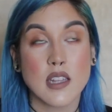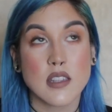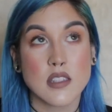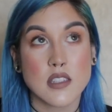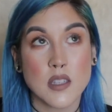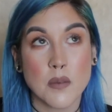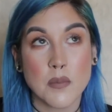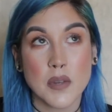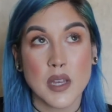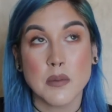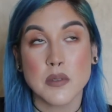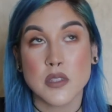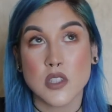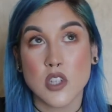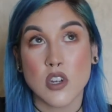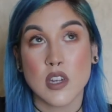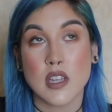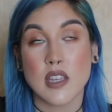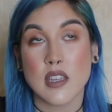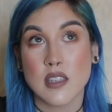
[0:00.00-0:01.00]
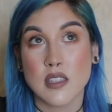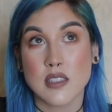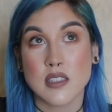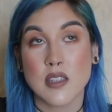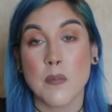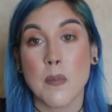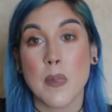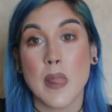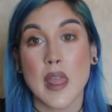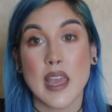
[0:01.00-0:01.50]
and sometimes there
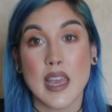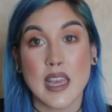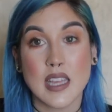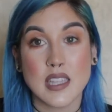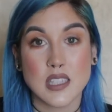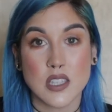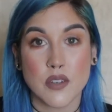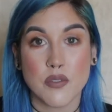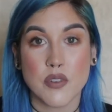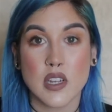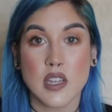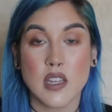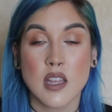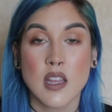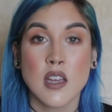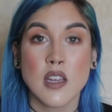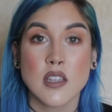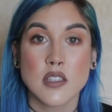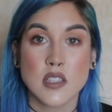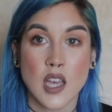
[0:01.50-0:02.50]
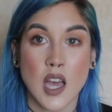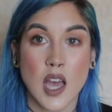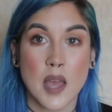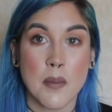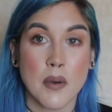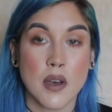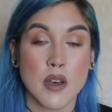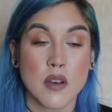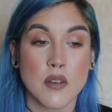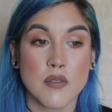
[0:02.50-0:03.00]
is a different
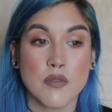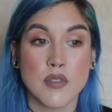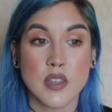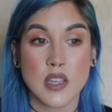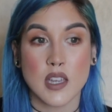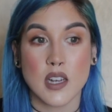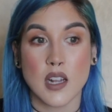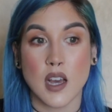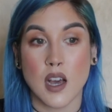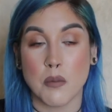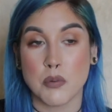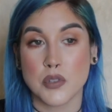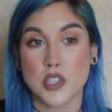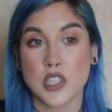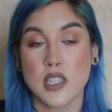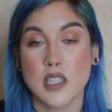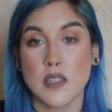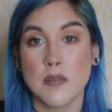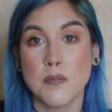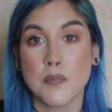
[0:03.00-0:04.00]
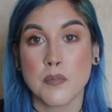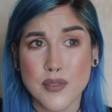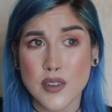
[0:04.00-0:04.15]
type of vegan option.